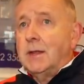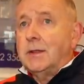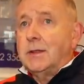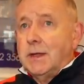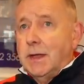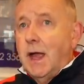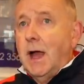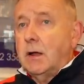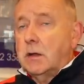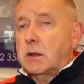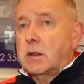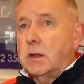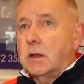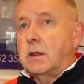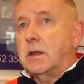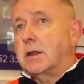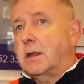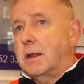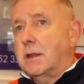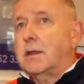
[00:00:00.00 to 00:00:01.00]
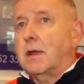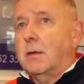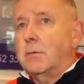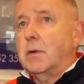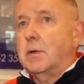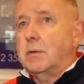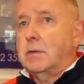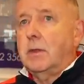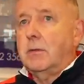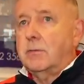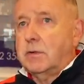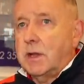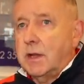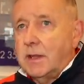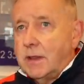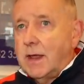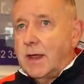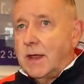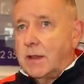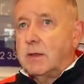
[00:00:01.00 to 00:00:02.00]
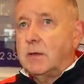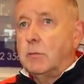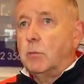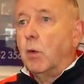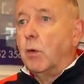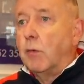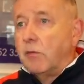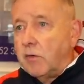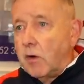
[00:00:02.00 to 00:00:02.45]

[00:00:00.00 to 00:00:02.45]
the youngsters, sometimes obviously they're the more